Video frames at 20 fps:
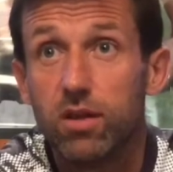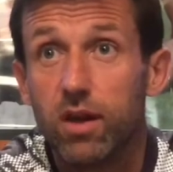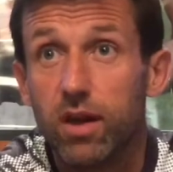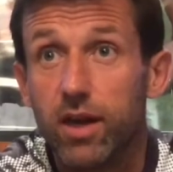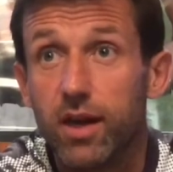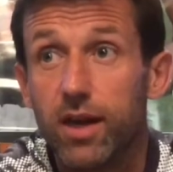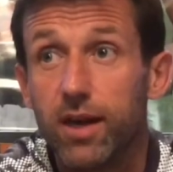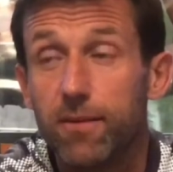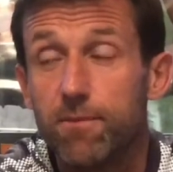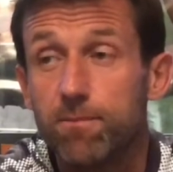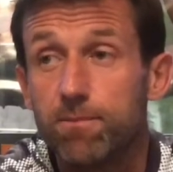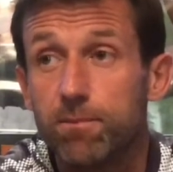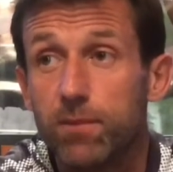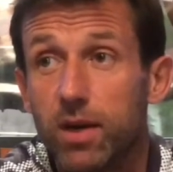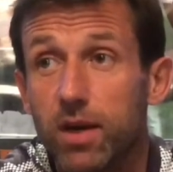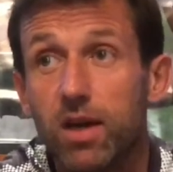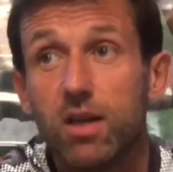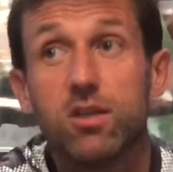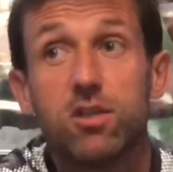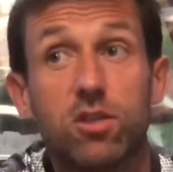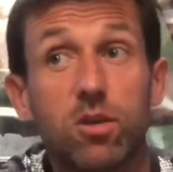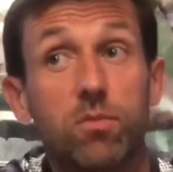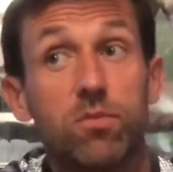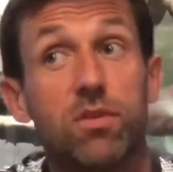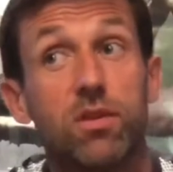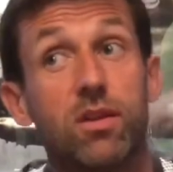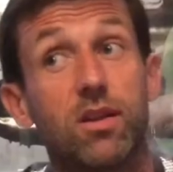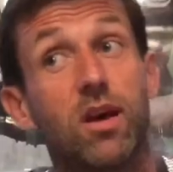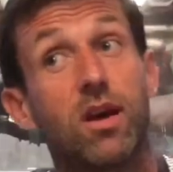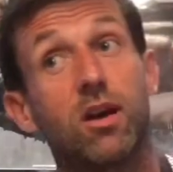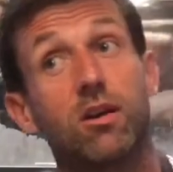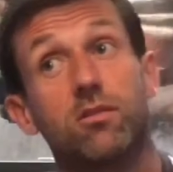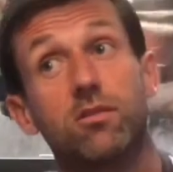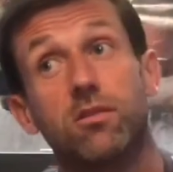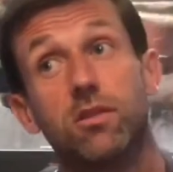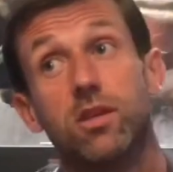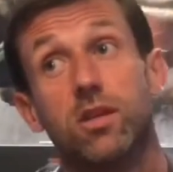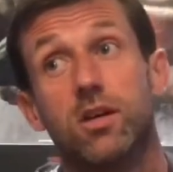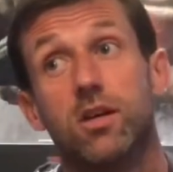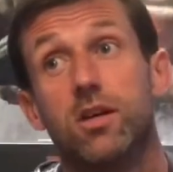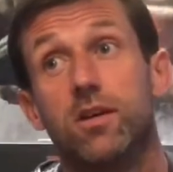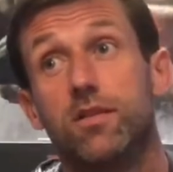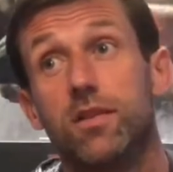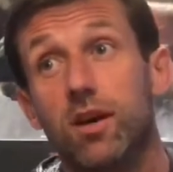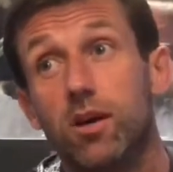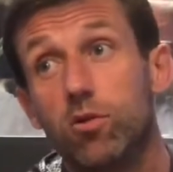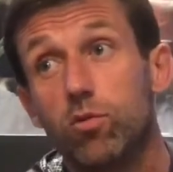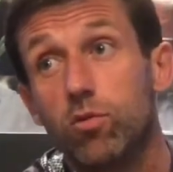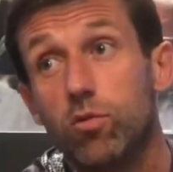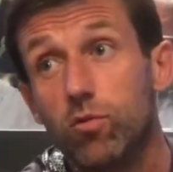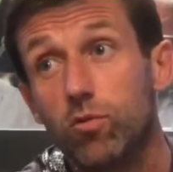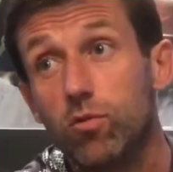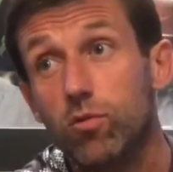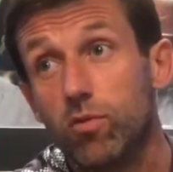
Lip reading: and that's something that I'll